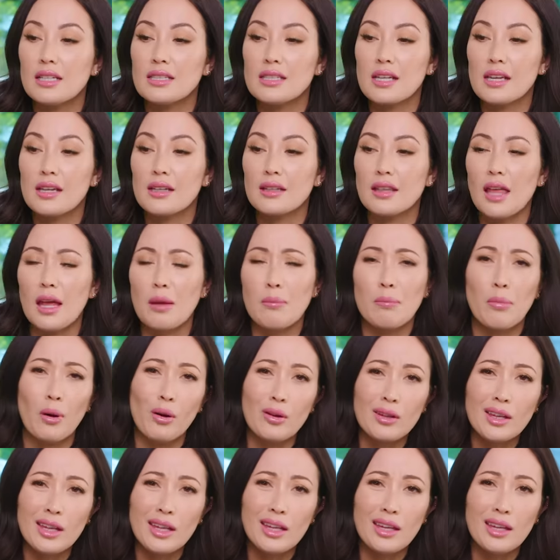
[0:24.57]
Is it like
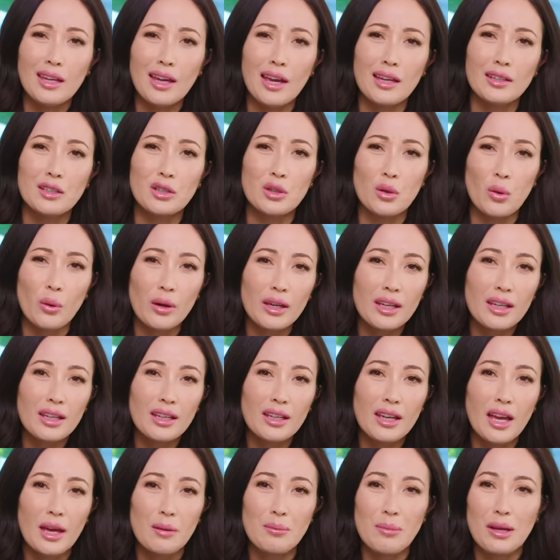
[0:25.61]
bulky and
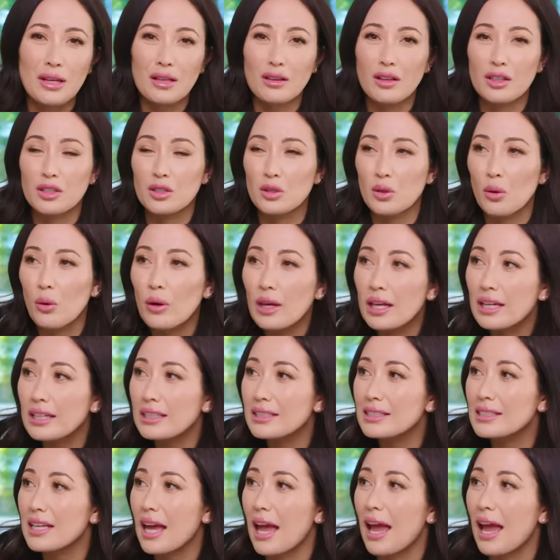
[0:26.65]
annoying and make a lot of noise